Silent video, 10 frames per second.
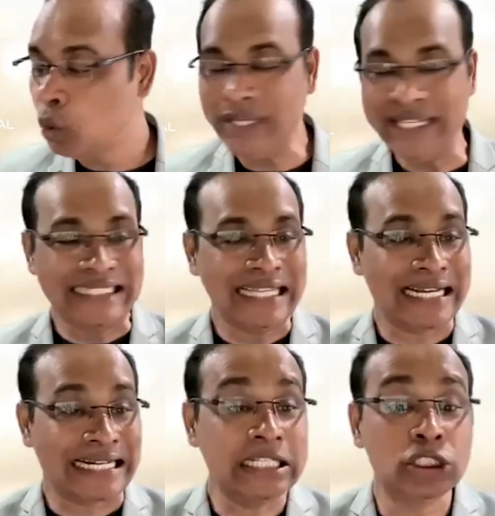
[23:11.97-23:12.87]
who is
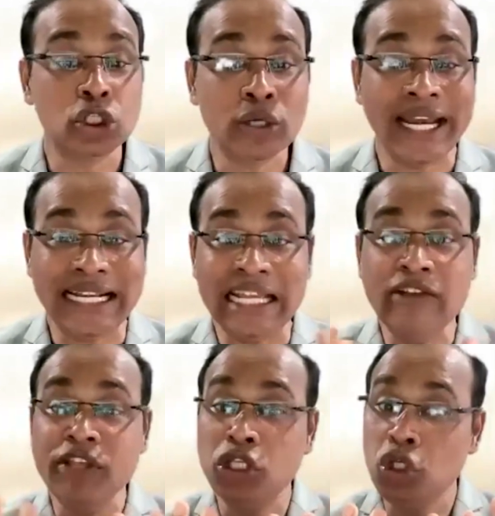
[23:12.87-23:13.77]

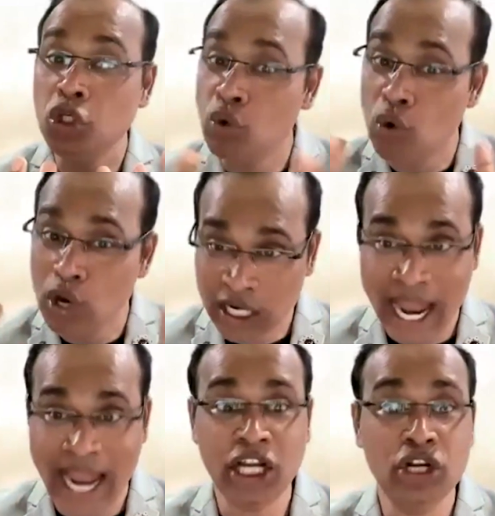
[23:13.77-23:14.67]
resonating with your
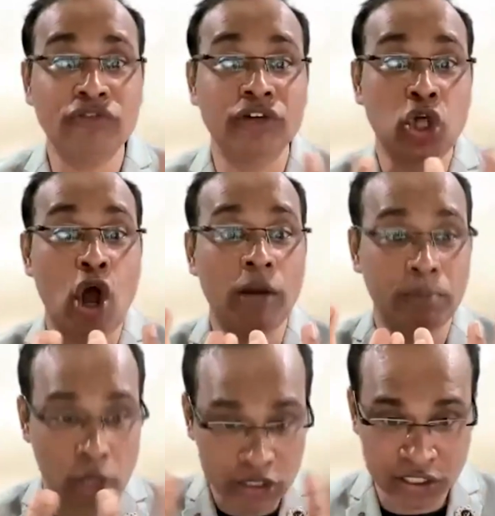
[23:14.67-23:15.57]
kind of a thought
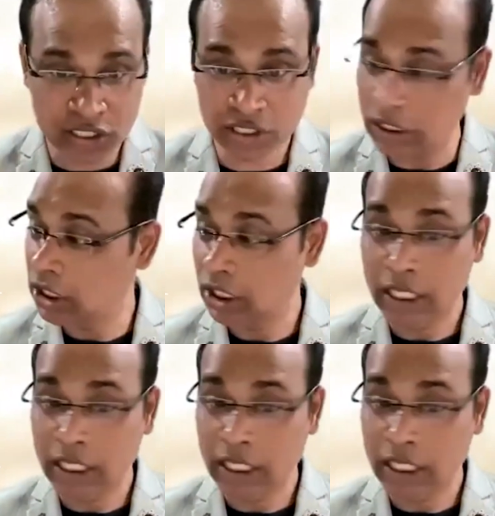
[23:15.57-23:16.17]
process,